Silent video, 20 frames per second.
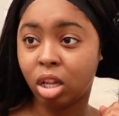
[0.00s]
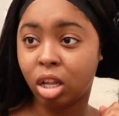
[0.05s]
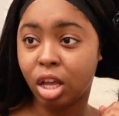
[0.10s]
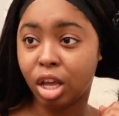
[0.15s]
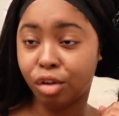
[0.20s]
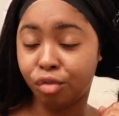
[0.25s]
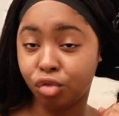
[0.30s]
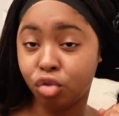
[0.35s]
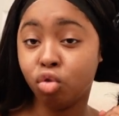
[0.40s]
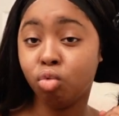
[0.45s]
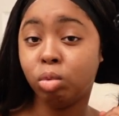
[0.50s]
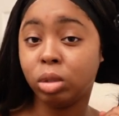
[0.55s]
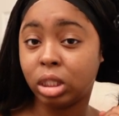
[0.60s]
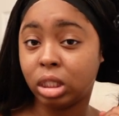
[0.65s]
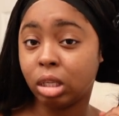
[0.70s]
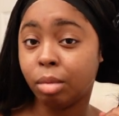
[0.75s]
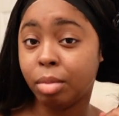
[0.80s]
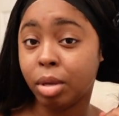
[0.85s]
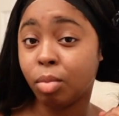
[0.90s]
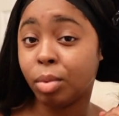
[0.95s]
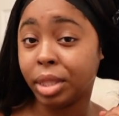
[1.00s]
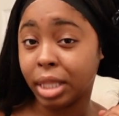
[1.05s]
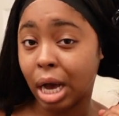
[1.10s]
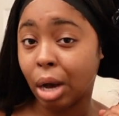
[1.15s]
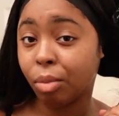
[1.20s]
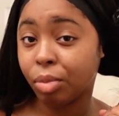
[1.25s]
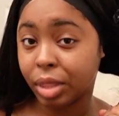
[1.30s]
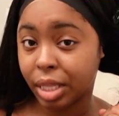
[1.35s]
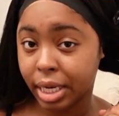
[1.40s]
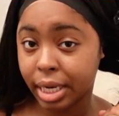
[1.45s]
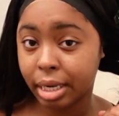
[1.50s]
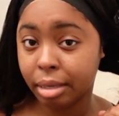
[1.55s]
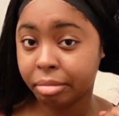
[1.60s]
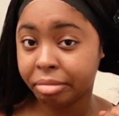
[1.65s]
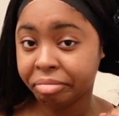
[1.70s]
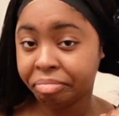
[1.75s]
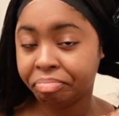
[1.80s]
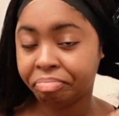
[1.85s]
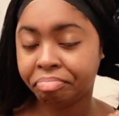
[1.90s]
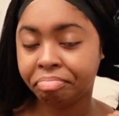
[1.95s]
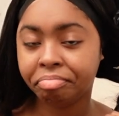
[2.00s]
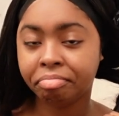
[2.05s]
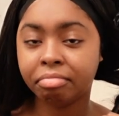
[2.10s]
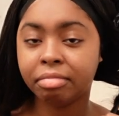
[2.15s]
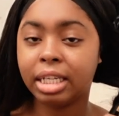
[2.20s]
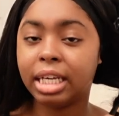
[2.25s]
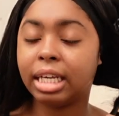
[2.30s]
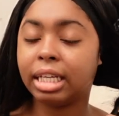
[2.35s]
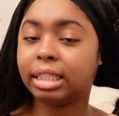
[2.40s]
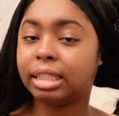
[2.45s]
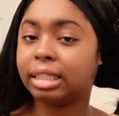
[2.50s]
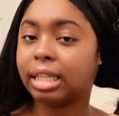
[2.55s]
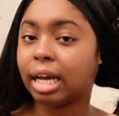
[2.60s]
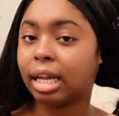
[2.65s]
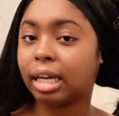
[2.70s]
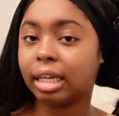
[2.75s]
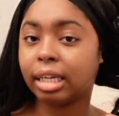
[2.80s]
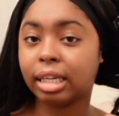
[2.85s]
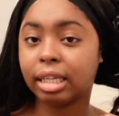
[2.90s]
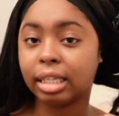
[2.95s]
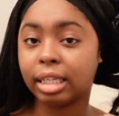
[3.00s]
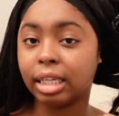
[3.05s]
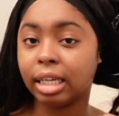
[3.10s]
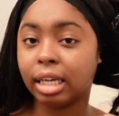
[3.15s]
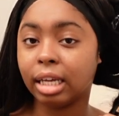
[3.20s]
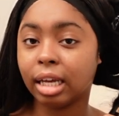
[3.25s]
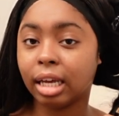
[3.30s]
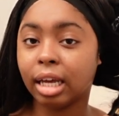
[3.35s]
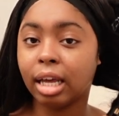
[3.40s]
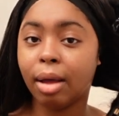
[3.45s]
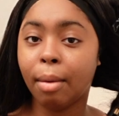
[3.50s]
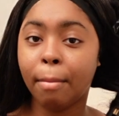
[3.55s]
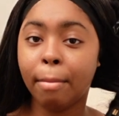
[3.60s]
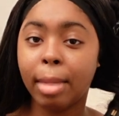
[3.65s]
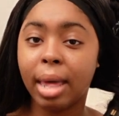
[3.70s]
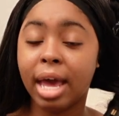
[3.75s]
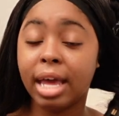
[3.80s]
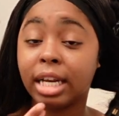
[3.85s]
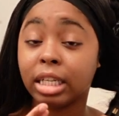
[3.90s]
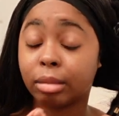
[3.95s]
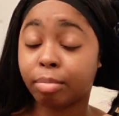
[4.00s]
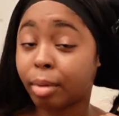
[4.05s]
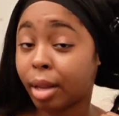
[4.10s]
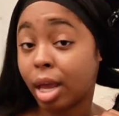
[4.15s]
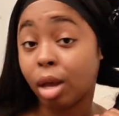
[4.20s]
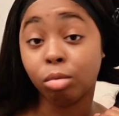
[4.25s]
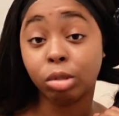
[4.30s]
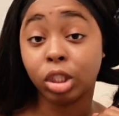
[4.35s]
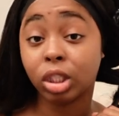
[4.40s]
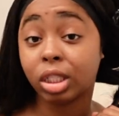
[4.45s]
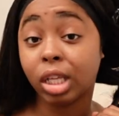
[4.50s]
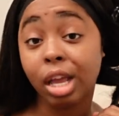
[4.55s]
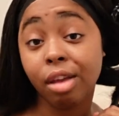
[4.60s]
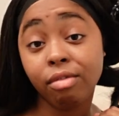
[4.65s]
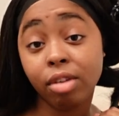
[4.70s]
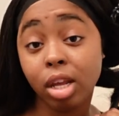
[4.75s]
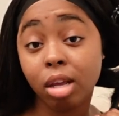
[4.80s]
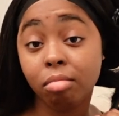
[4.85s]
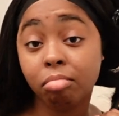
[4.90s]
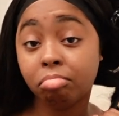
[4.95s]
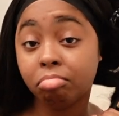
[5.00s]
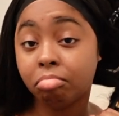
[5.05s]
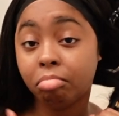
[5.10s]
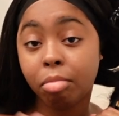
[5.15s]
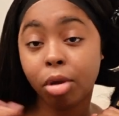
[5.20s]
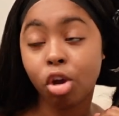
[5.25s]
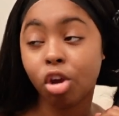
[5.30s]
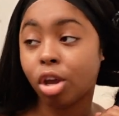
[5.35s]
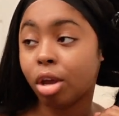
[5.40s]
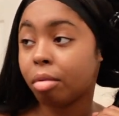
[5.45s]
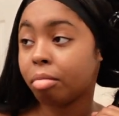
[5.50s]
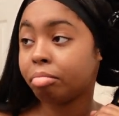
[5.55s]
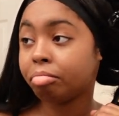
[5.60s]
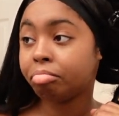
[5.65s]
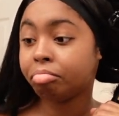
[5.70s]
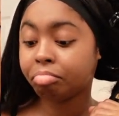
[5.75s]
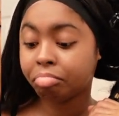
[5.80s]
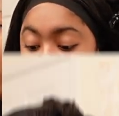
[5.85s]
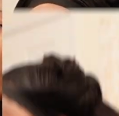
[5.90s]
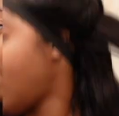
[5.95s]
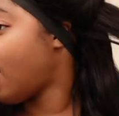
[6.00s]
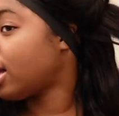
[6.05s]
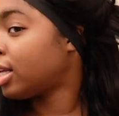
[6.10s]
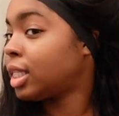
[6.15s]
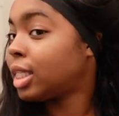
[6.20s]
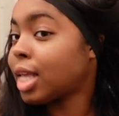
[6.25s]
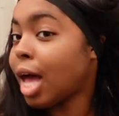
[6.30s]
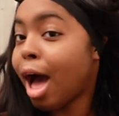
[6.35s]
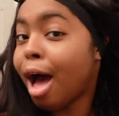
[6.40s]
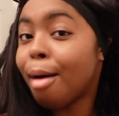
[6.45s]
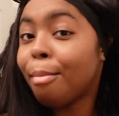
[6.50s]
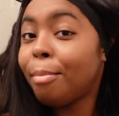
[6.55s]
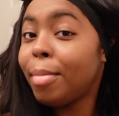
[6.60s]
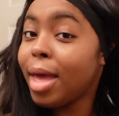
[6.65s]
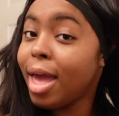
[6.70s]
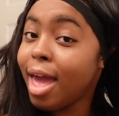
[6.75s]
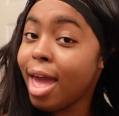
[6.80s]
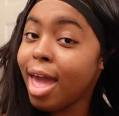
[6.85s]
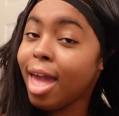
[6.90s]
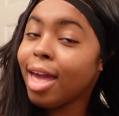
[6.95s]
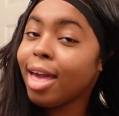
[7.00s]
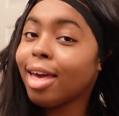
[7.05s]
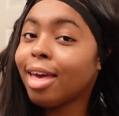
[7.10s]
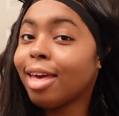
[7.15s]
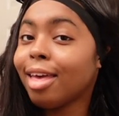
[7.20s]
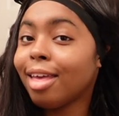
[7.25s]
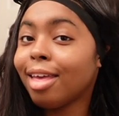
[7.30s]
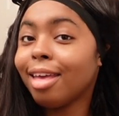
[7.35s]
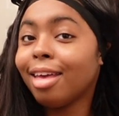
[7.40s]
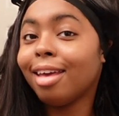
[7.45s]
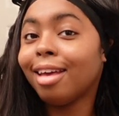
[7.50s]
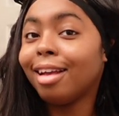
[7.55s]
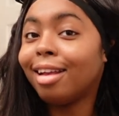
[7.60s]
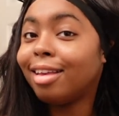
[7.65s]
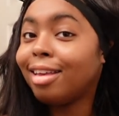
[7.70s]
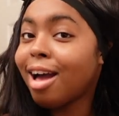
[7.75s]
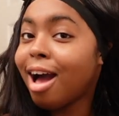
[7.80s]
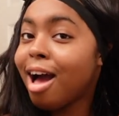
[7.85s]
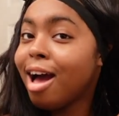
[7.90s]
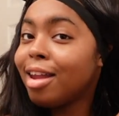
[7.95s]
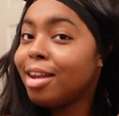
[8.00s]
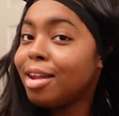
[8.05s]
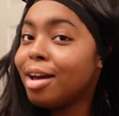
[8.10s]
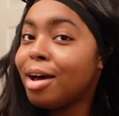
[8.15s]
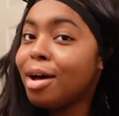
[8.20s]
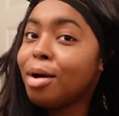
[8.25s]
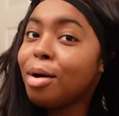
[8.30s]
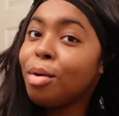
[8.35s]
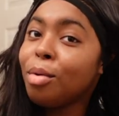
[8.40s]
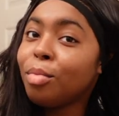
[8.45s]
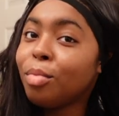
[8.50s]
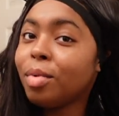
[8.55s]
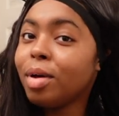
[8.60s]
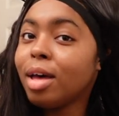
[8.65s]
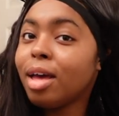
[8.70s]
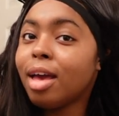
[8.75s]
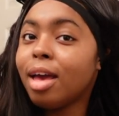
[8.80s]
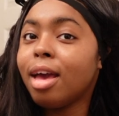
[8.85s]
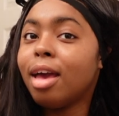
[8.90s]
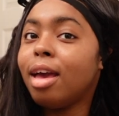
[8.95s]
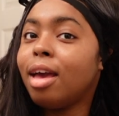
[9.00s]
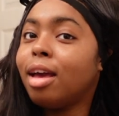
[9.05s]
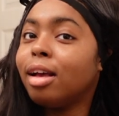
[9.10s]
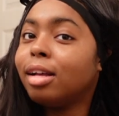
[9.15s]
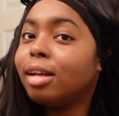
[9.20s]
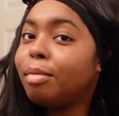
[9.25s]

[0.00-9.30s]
if you was to be without them it's not a good look and it's playing with your safety period next topic y'all know what